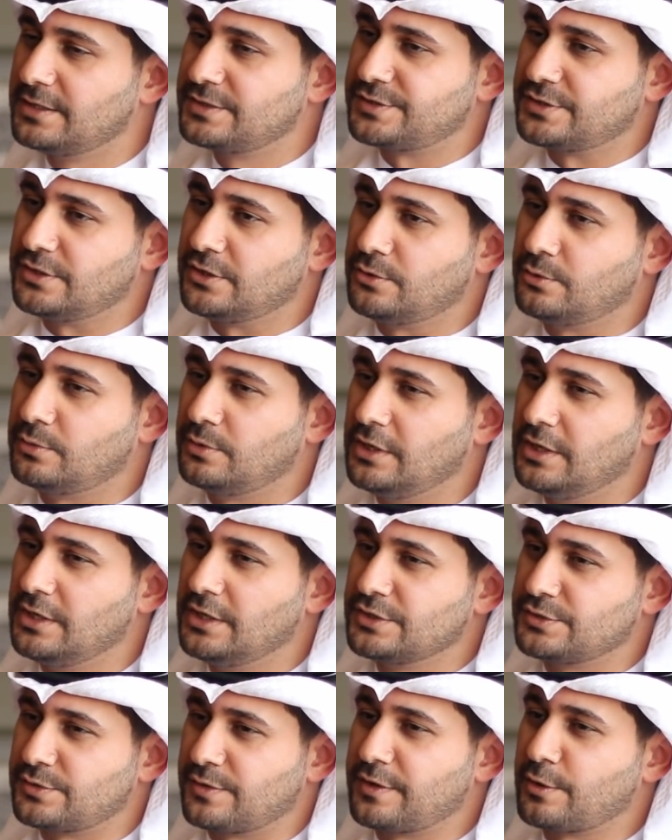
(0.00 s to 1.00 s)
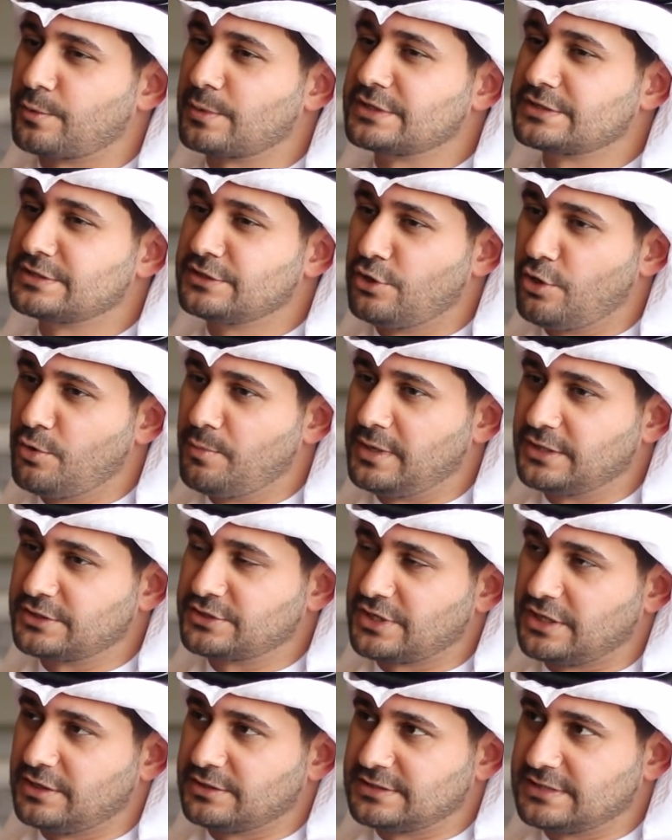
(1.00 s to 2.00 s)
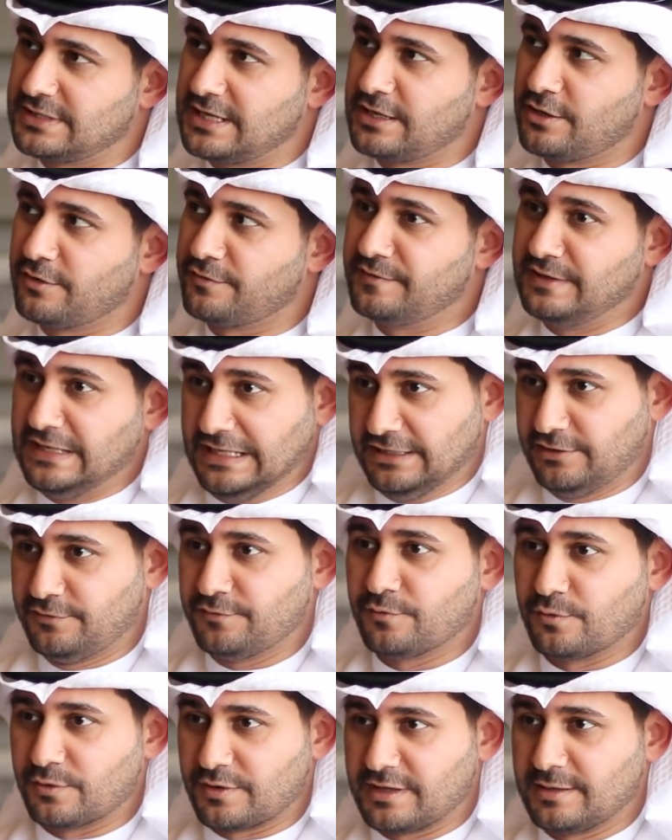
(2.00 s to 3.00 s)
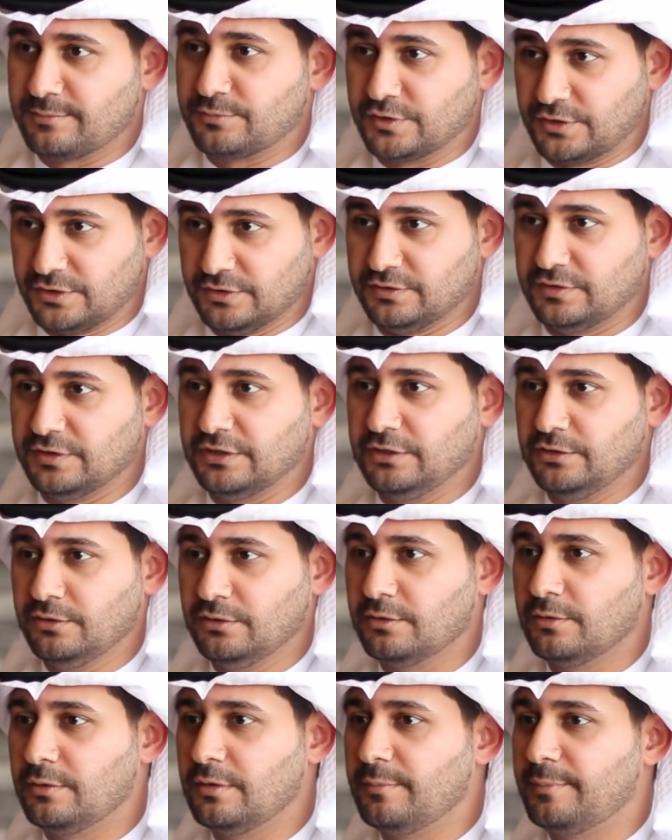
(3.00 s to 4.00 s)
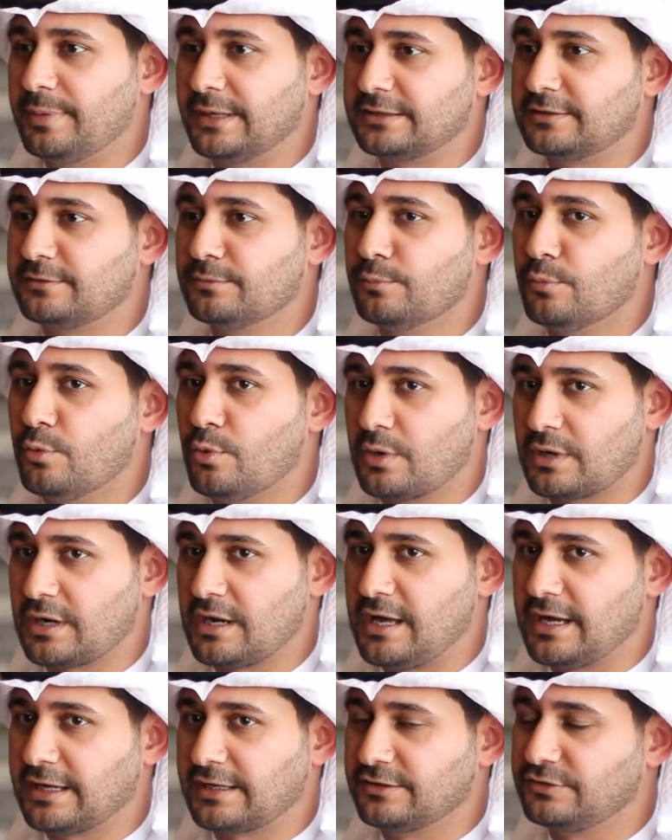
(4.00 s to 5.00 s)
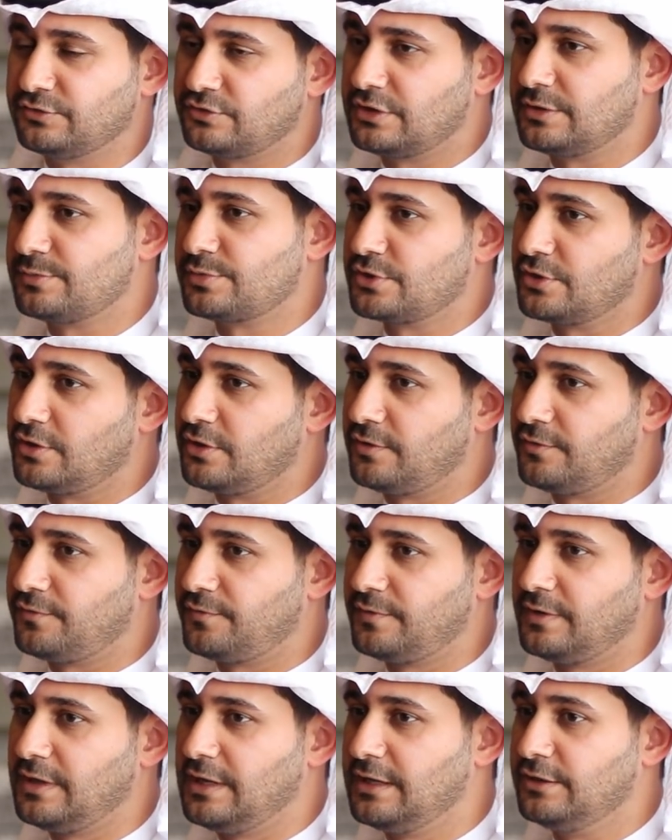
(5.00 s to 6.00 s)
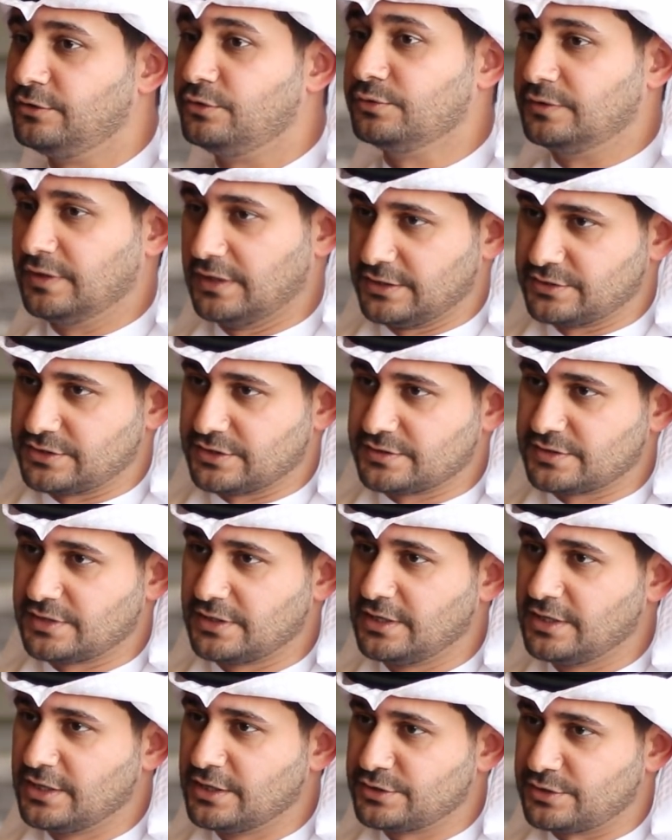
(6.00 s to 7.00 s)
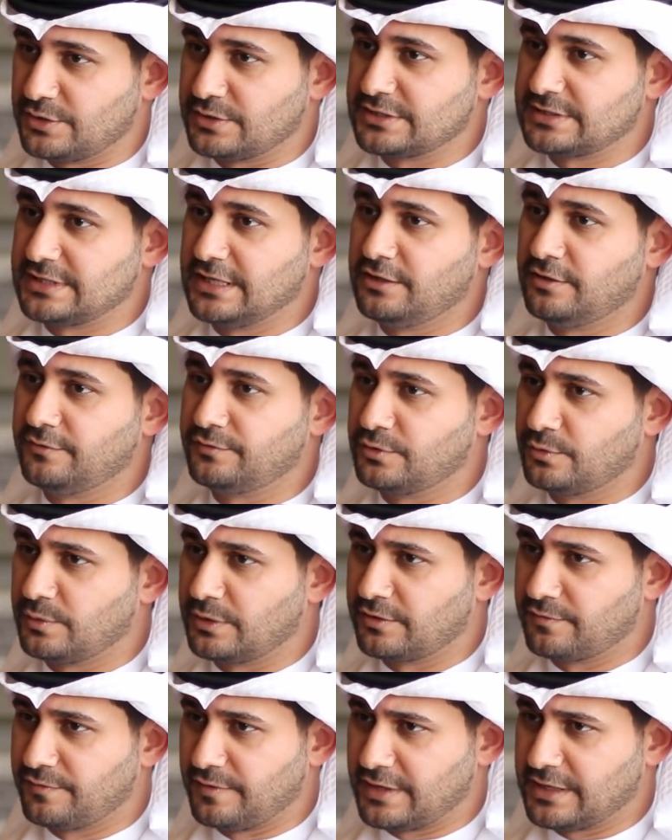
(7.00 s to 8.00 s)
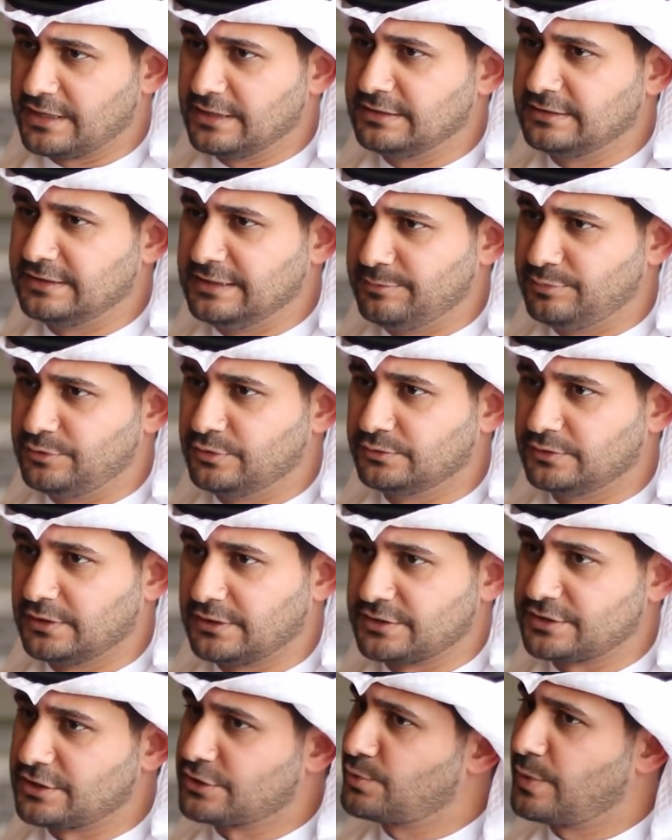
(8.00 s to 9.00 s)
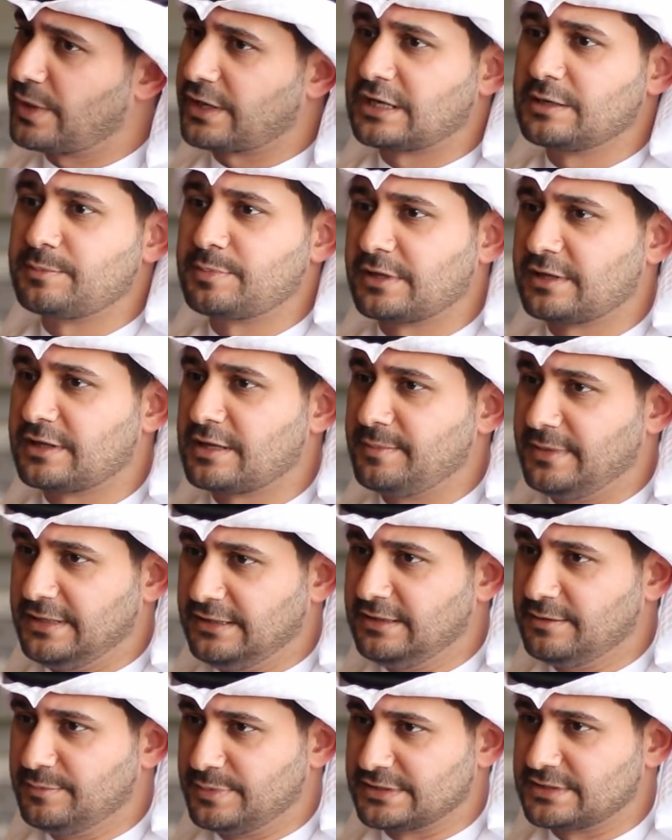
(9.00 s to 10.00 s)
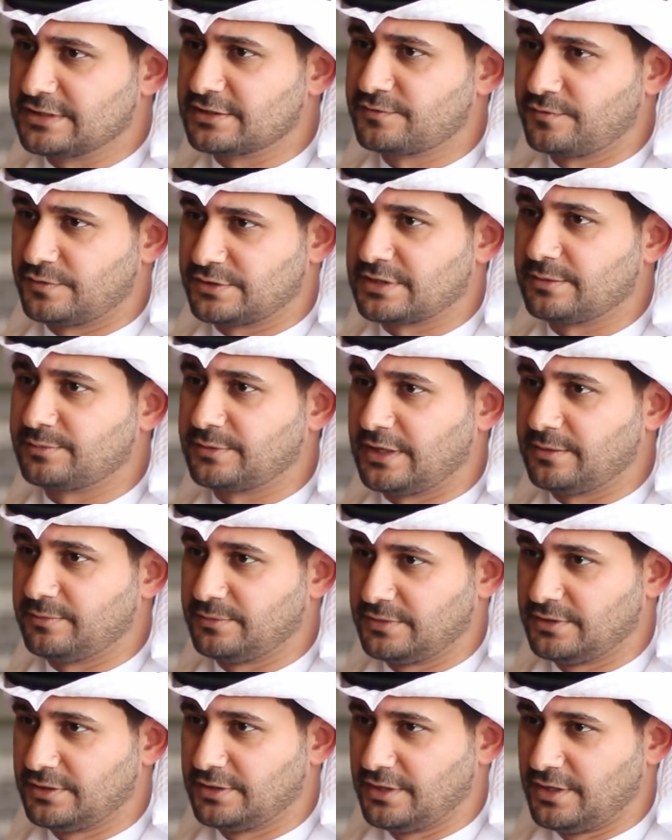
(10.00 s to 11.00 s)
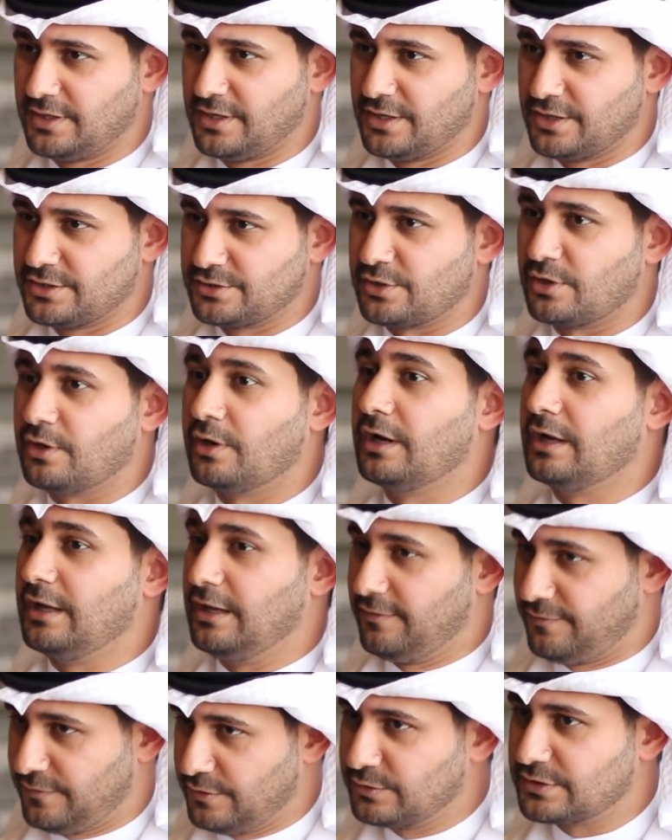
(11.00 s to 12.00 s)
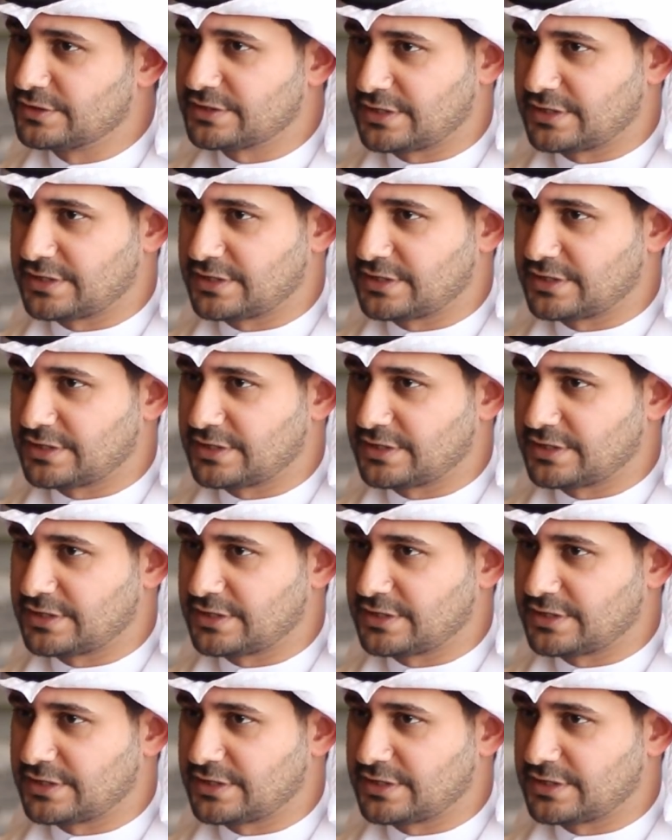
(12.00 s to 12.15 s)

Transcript: So there was no much, I would say, of need for them to continue, but more like in terms of due diligence. So instead of doing very deep due diligence, we're keeping them in the business for some time. So if you